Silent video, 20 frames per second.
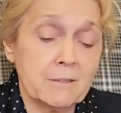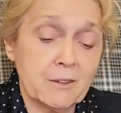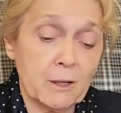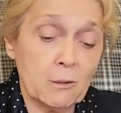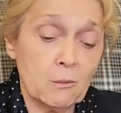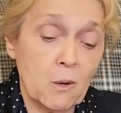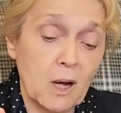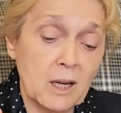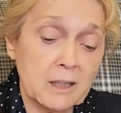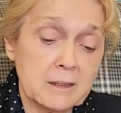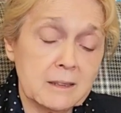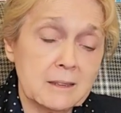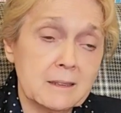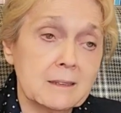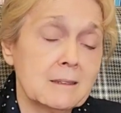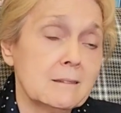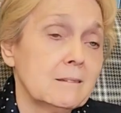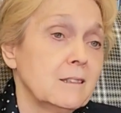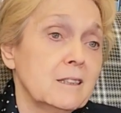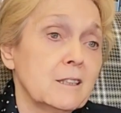If they wanted,
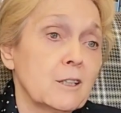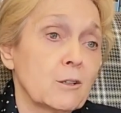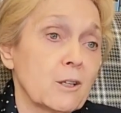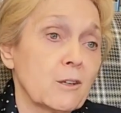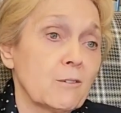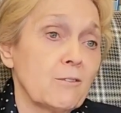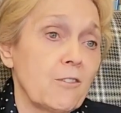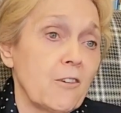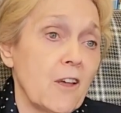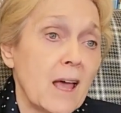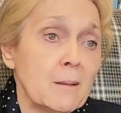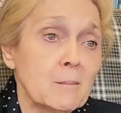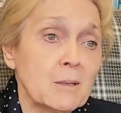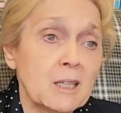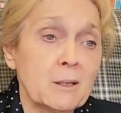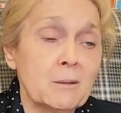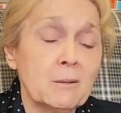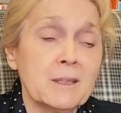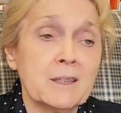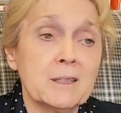their
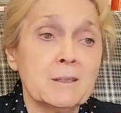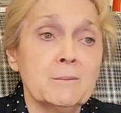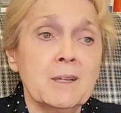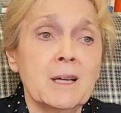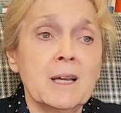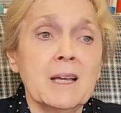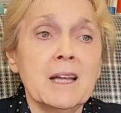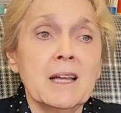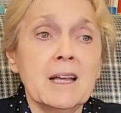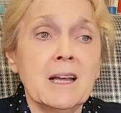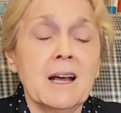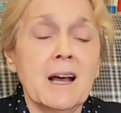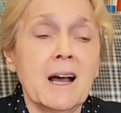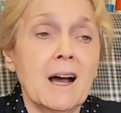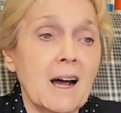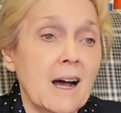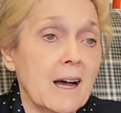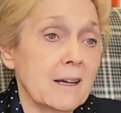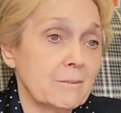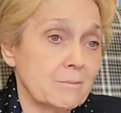family with them,
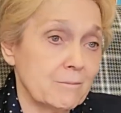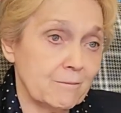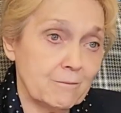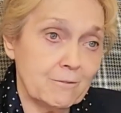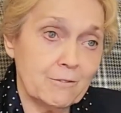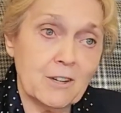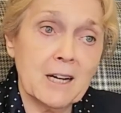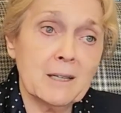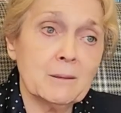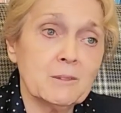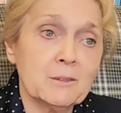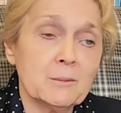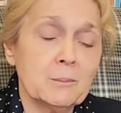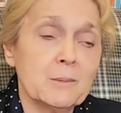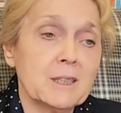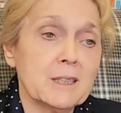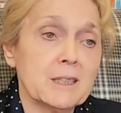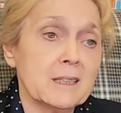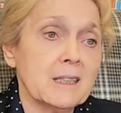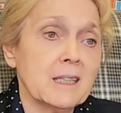fine with
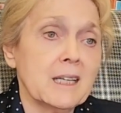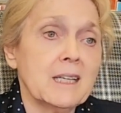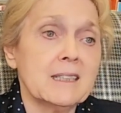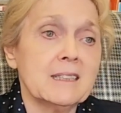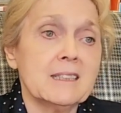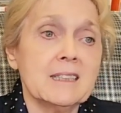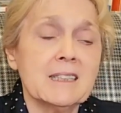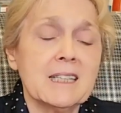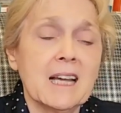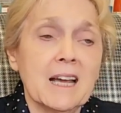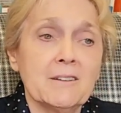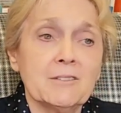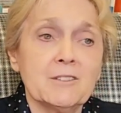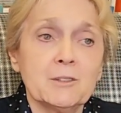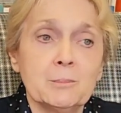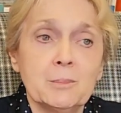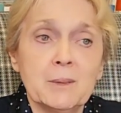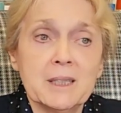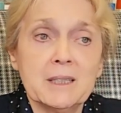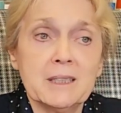me. Didn't
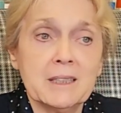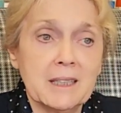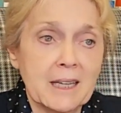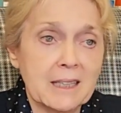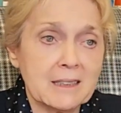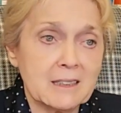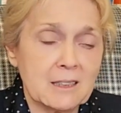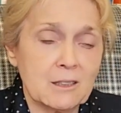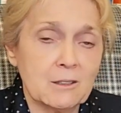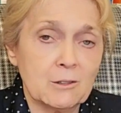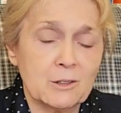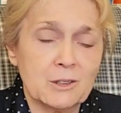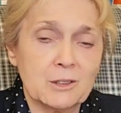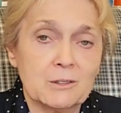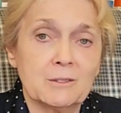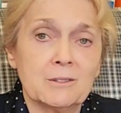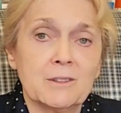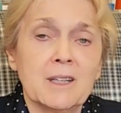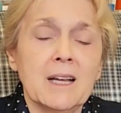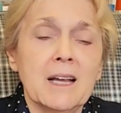have to be
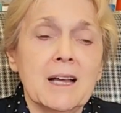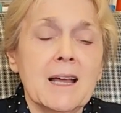exclusive.